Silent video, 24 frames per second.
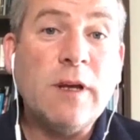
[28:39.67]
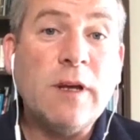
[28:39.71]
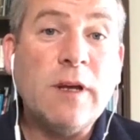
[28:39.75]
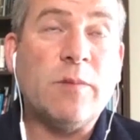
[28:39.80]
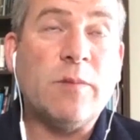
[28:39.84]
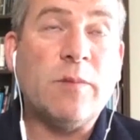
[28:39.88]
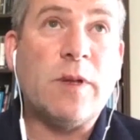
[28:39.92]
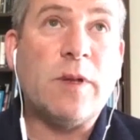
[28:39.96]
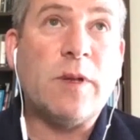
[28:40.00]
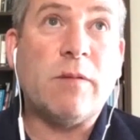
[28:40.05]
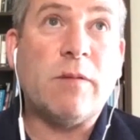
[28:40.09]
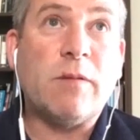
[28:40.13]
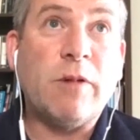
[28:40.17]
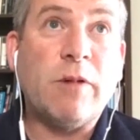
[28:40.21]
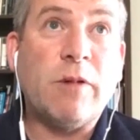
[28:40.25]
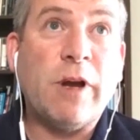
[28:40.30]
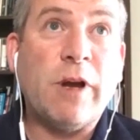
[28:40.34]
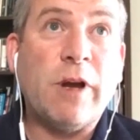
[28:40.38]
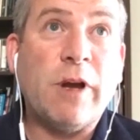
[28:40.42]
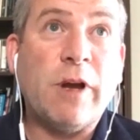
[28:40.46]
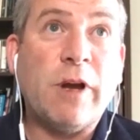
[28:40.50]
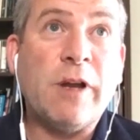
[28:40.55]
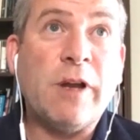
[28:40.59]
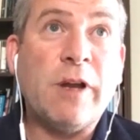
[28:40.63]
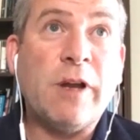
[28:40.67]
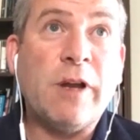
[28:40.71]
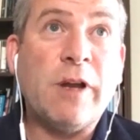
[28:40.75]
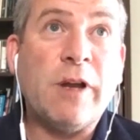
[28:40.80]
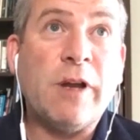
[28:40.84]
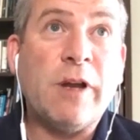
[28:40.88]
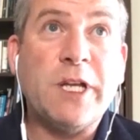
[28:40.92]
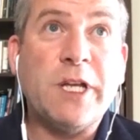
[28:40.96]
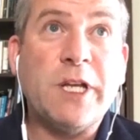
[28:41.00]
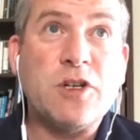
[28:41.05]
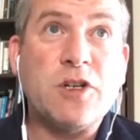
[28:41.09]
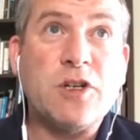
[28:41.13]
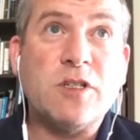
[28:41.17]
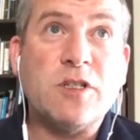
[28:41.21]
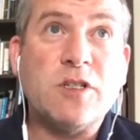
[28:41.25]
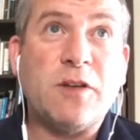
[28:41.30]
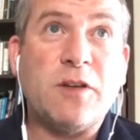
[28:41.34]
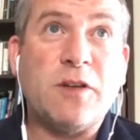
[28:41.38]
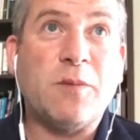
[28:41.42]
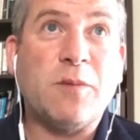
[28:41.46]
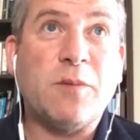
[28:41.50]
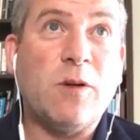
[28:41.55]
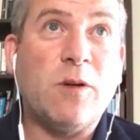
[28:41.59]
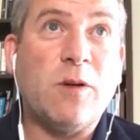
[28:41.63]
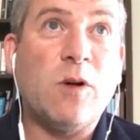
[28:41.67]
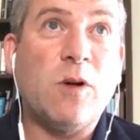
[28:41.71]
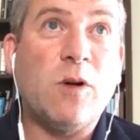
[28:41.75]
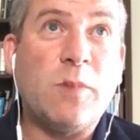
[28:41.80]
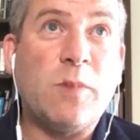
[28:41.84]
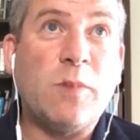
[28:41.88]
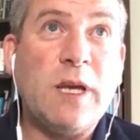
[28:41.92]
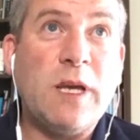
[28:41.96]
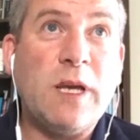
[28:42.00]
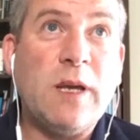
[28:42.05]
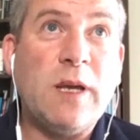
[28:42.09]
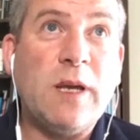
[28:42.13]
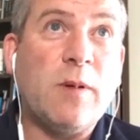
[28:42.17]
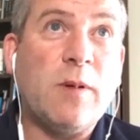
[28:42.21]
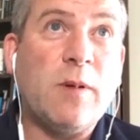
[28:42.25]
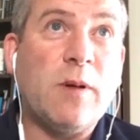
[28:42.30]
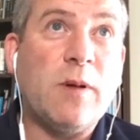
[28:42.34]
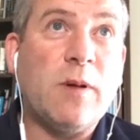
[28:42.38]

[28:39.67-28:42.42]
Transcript: from their red and white jersey, from their local people,